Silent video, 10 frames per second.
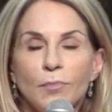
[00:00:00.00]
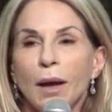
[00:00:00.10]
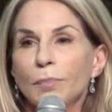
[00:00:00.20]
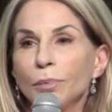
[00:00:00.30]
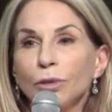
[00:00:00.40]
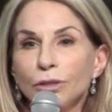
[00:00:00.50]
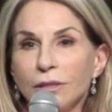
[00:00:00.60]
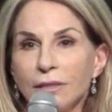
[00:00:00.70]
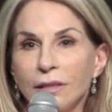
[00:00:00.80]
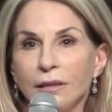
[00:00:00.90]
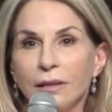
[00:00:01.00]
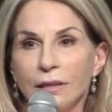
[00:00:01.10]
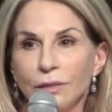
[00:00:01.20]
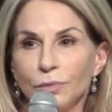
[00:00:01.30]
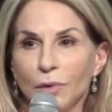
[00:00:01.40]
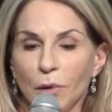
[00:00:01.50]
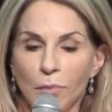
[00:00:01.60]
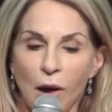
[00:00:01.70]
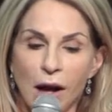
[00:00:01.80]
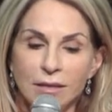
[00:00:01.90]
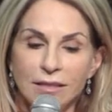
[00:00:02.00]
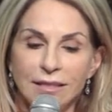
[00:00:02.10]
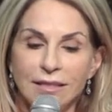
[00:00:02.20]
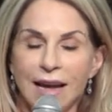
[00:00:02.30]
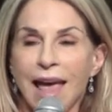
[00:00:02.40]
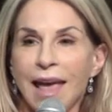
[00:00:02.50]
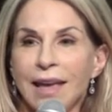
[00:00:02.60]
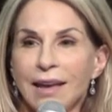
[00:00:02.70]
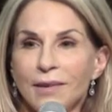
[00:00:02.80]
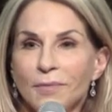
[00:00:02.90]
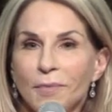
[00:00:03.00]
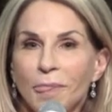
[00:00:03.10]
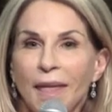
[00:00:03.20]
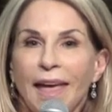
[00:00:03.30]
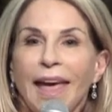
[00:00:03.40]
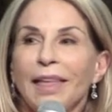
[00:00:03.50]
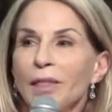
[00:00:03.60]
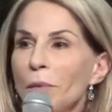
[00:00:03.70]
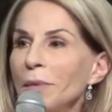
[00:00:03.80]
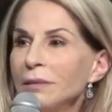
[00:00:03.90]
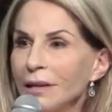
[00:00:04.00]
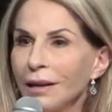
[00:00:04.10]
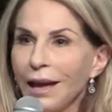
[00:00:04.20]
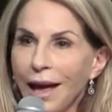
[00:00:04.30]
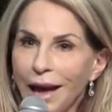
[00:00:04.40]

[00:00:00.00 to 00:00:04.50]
by purchasing an Israel bond today. And let me tell you